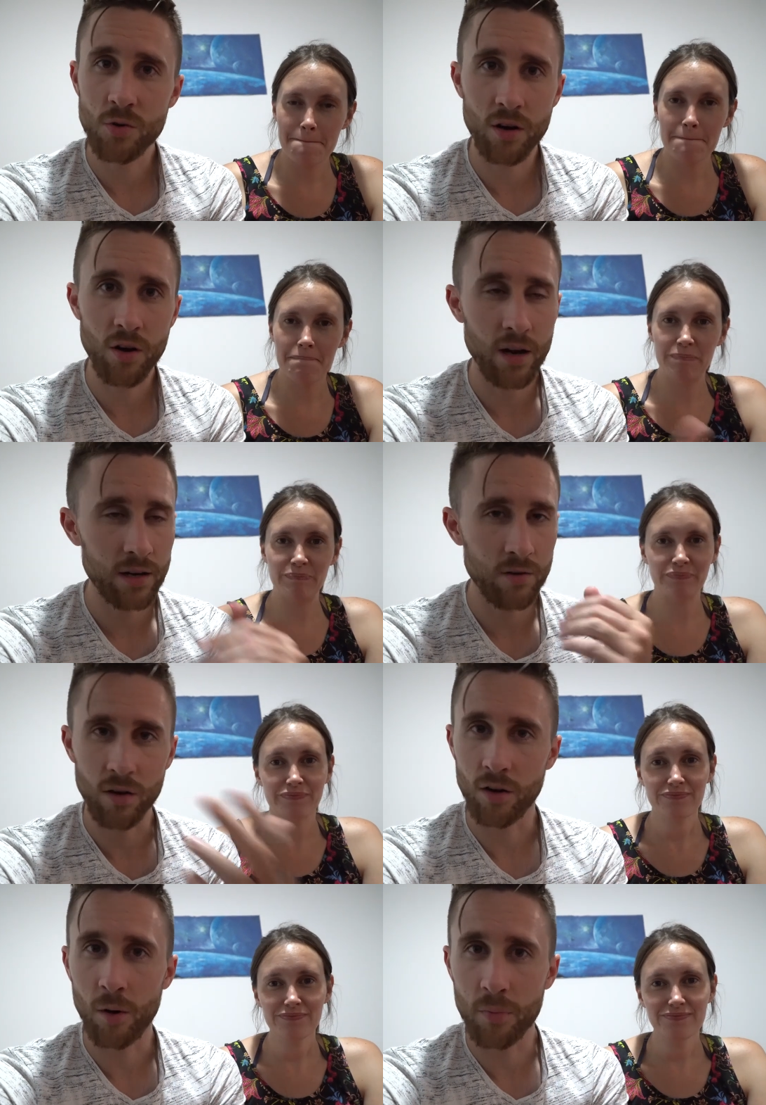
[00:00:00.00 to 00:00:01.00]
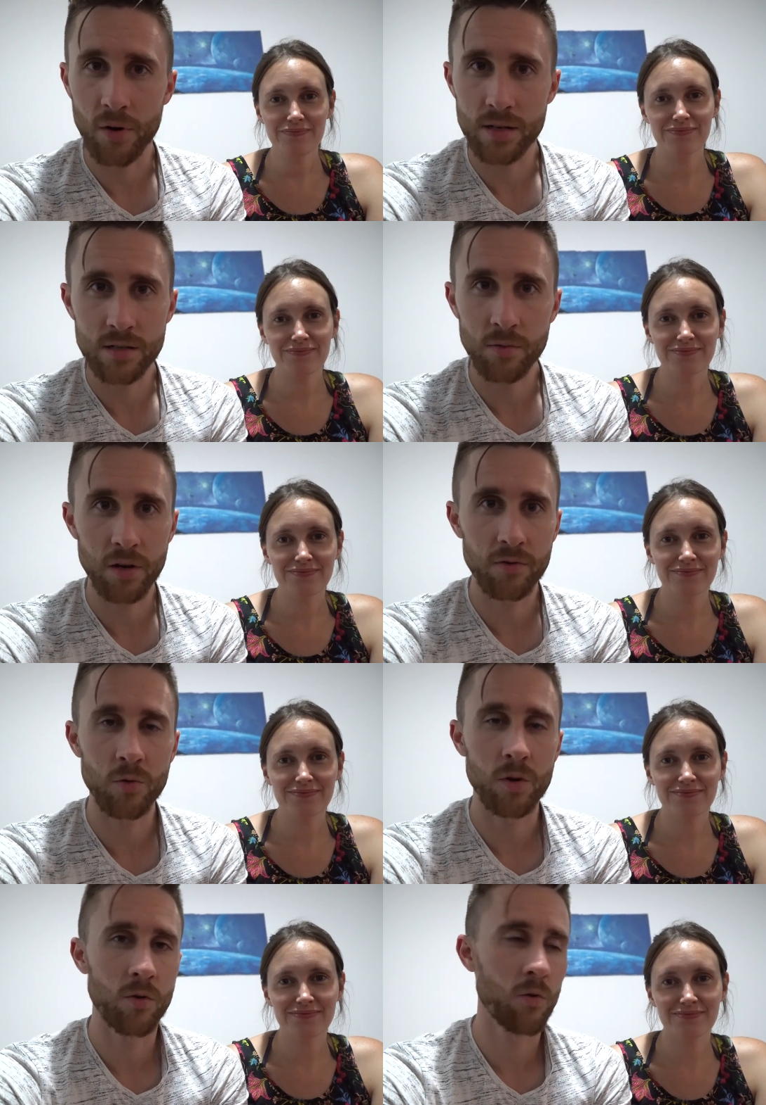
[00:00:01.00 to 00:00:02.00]
Speaker 1: tour guide or operator, whatever
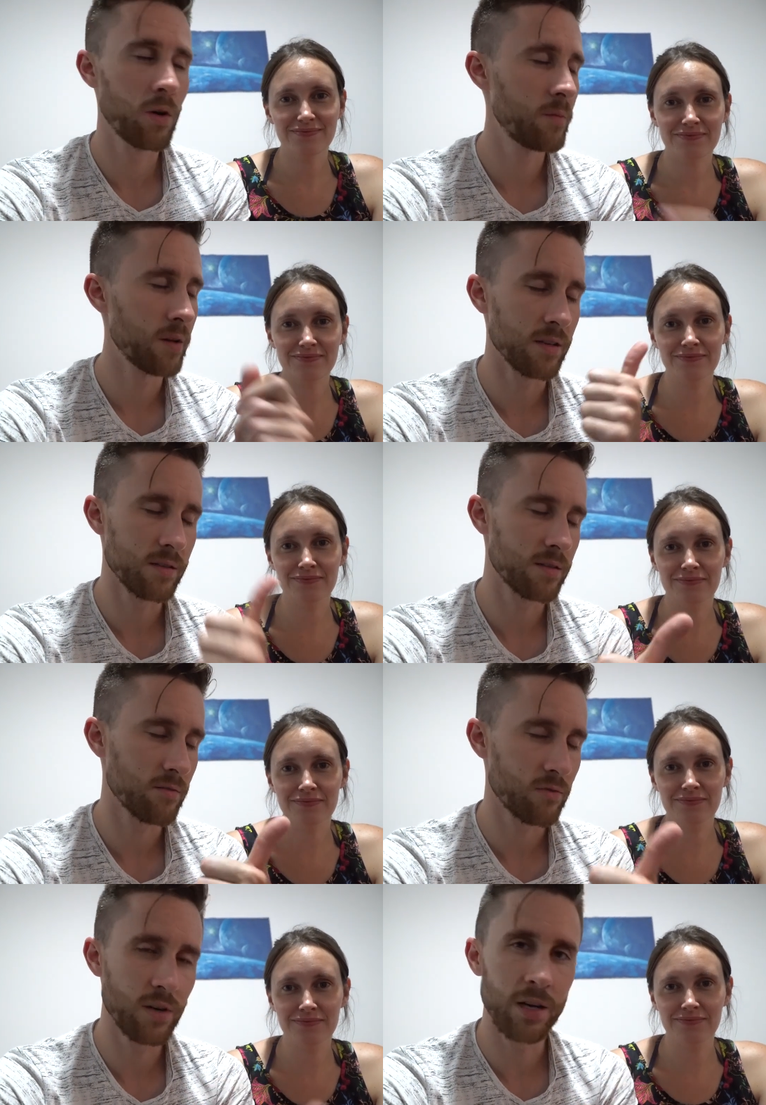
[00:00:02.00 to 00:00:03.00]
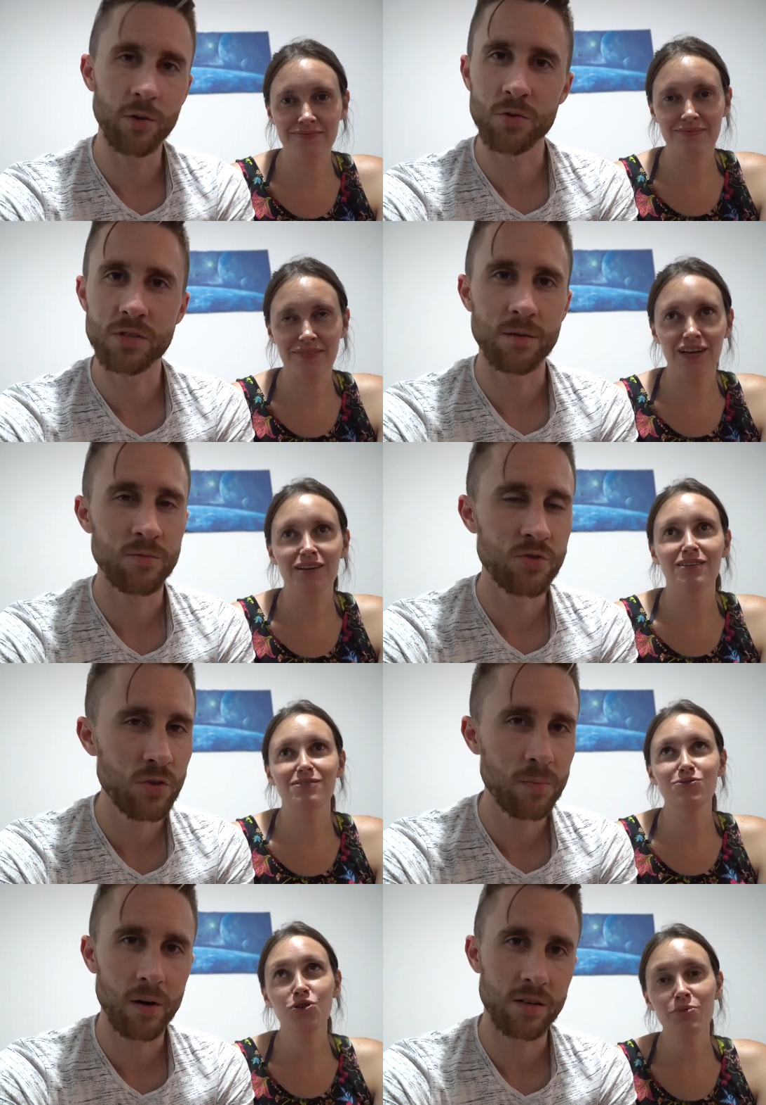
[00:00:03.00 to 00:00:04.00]
you want to call him, is really awesome.
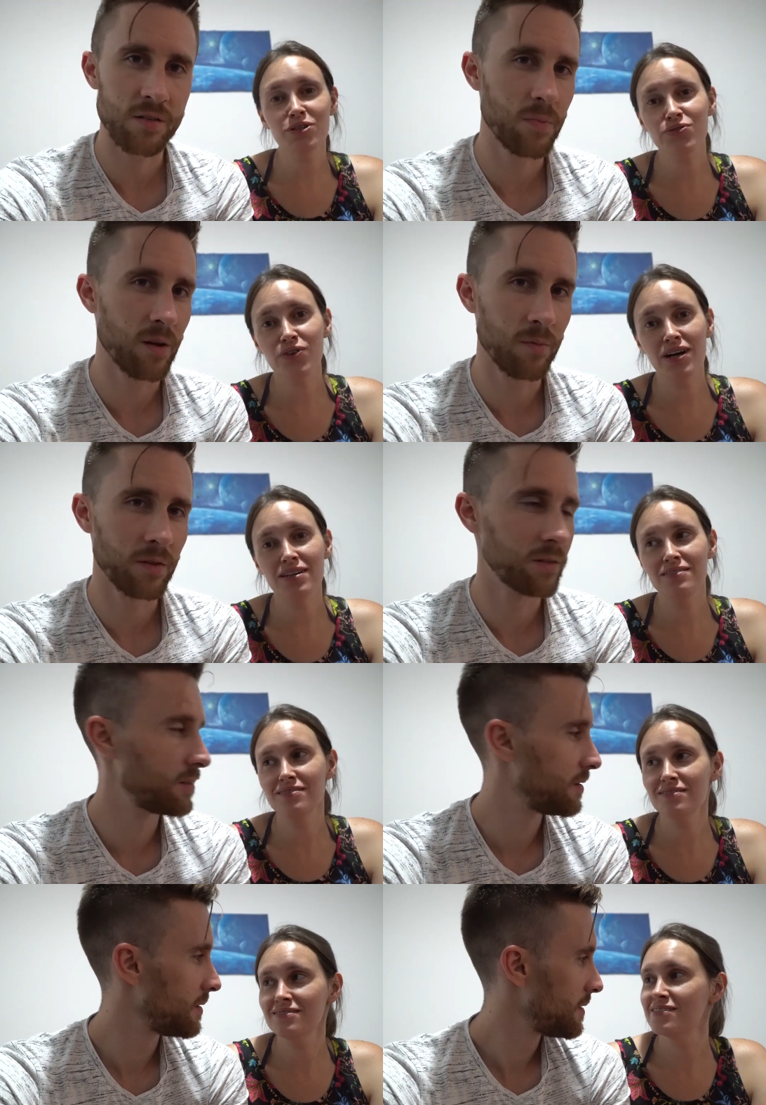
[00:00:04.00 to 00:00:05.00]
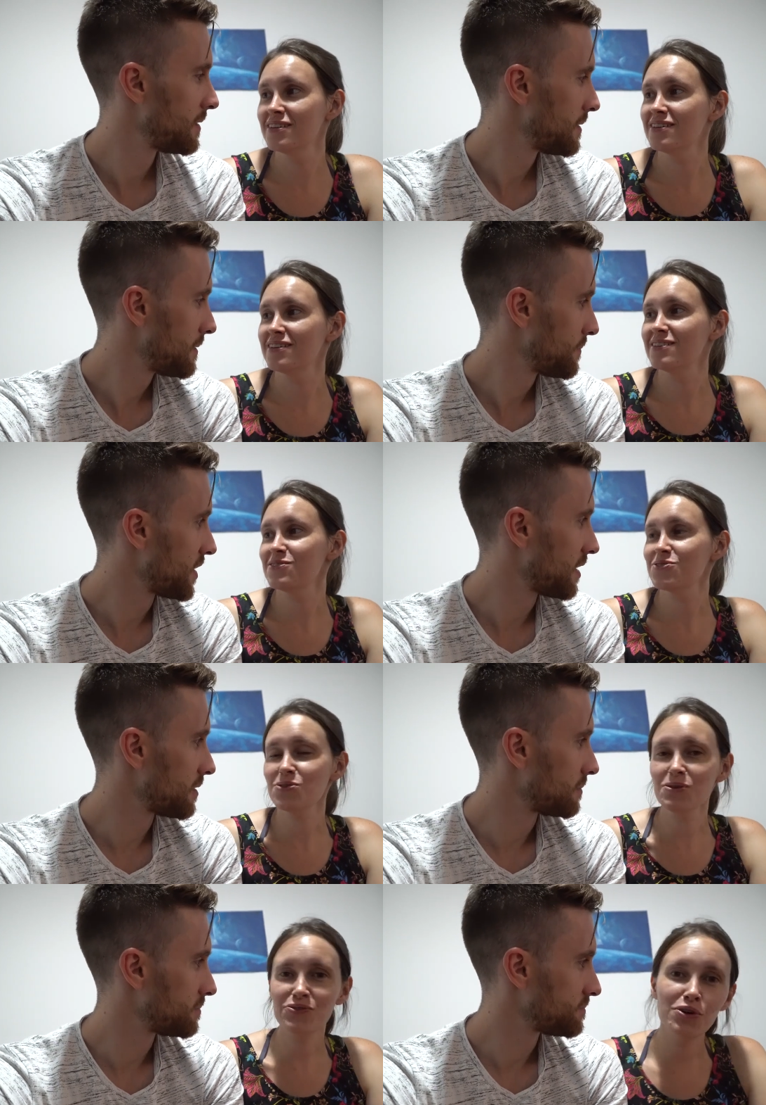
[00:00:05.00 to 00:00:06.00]
Super so hospitable.
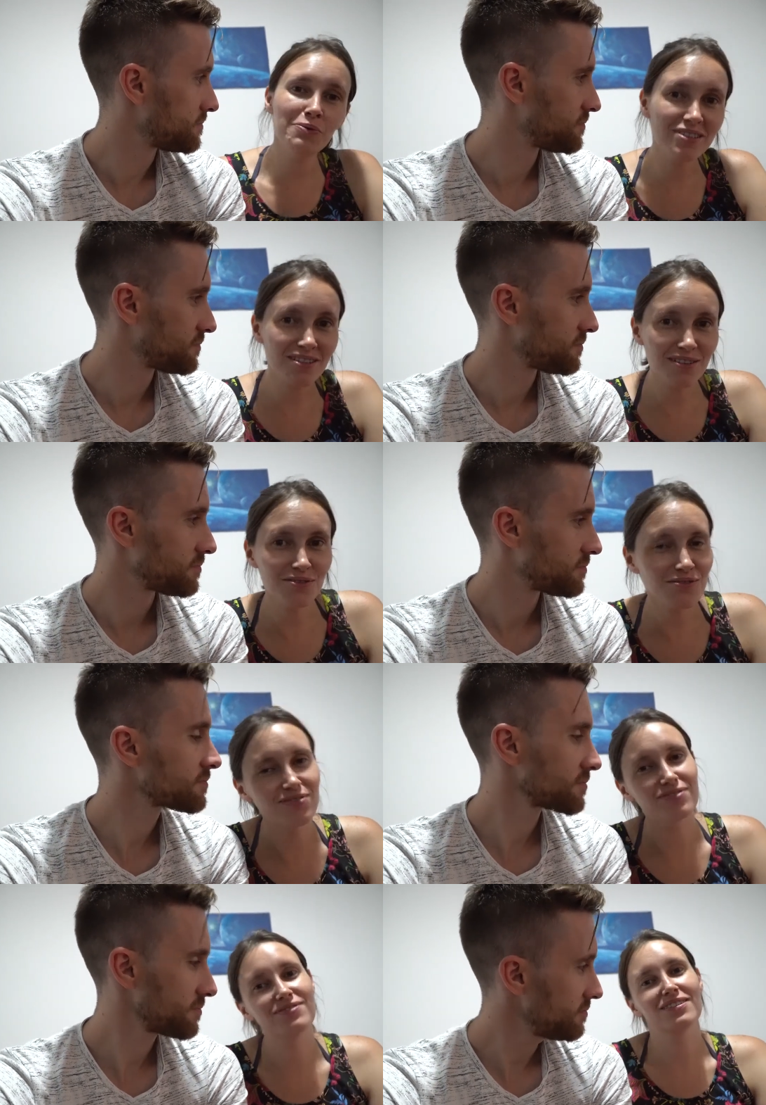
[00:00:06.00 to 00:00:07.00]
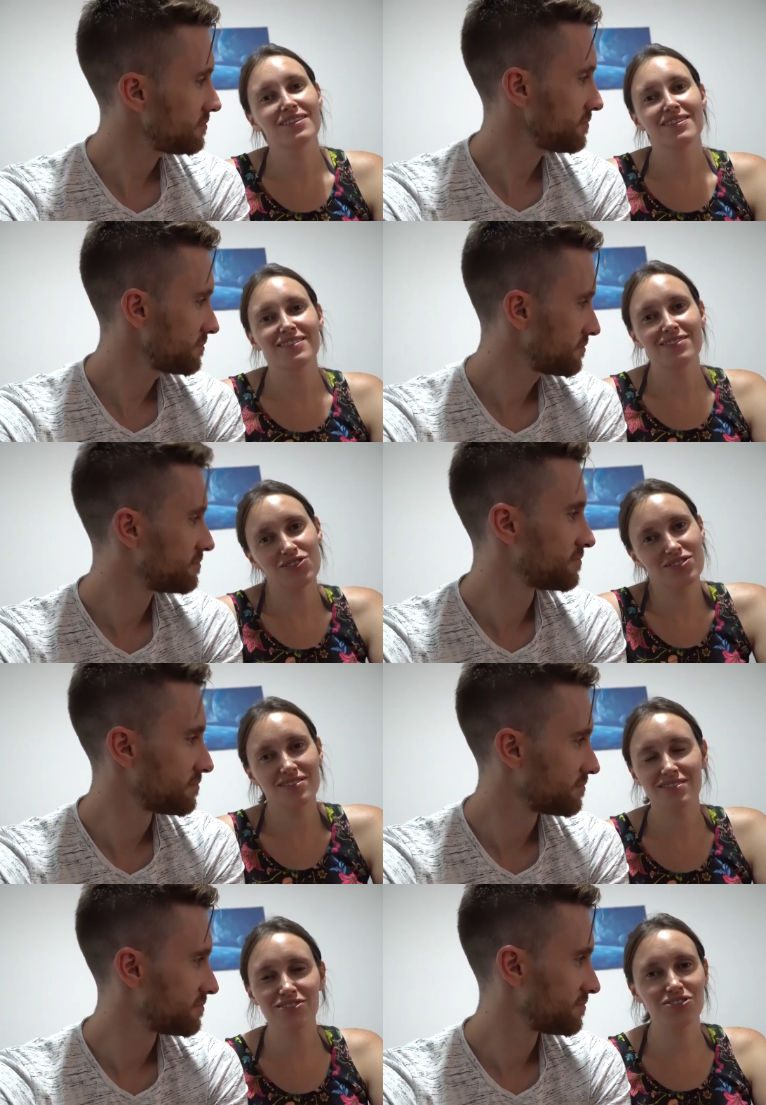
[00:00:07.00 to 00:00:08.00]
Yeah. So
Speaker 2: informative. Just,
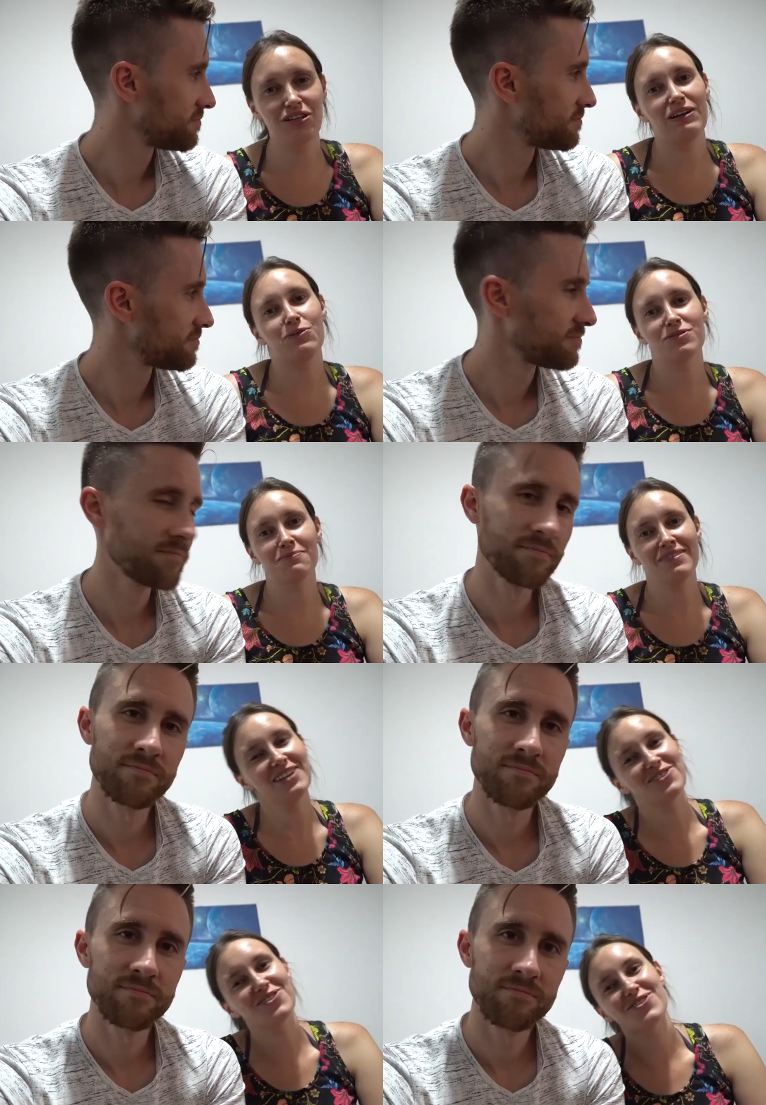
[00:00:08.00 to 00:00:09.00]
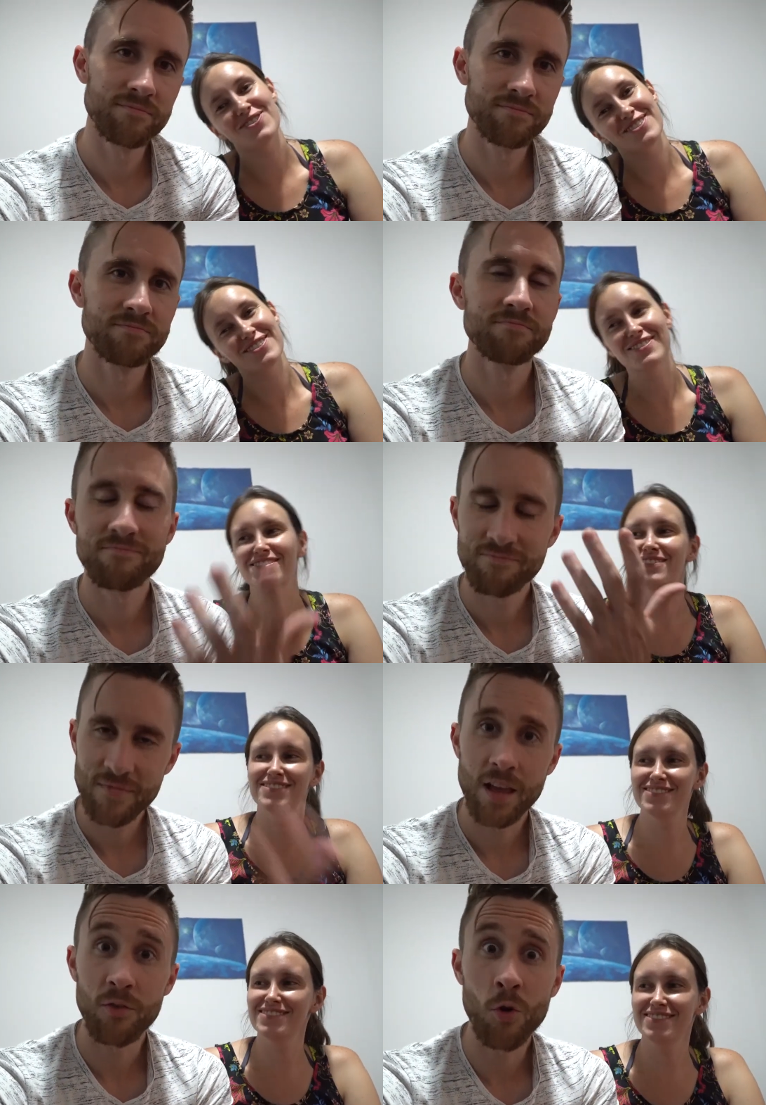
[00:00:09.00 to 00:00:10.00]
mm. just generally awesome. Thanks, George.
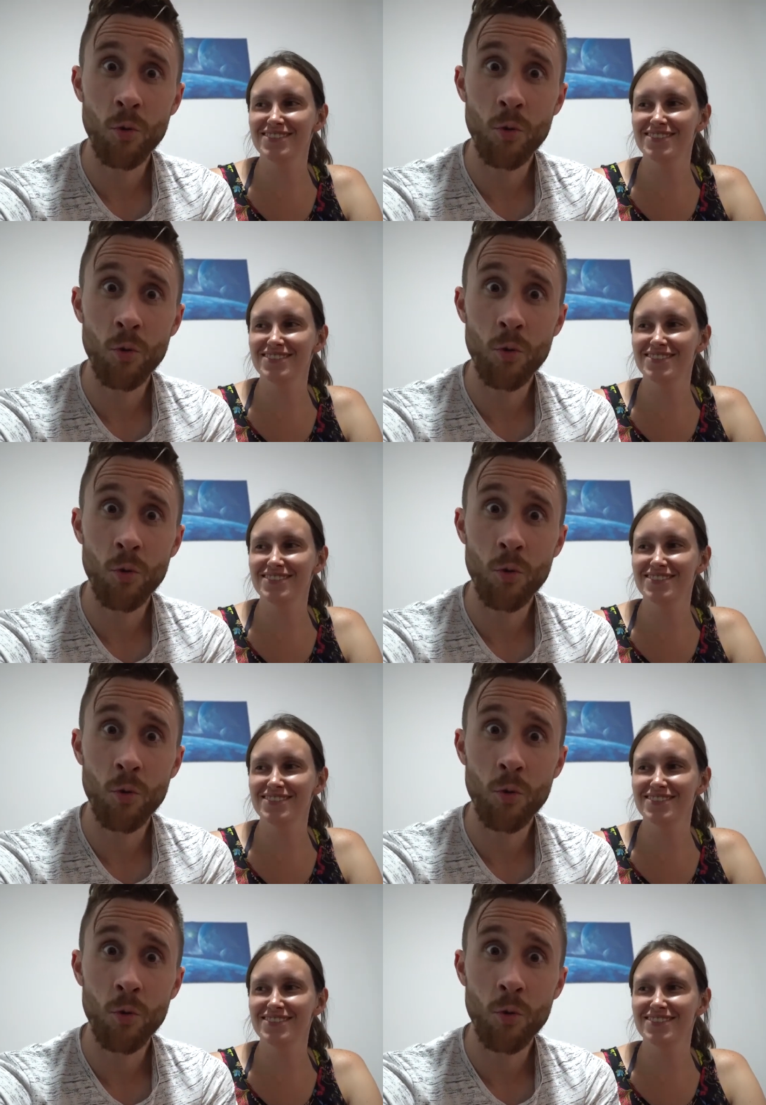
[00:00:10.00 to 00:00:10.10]
Speaker 1: If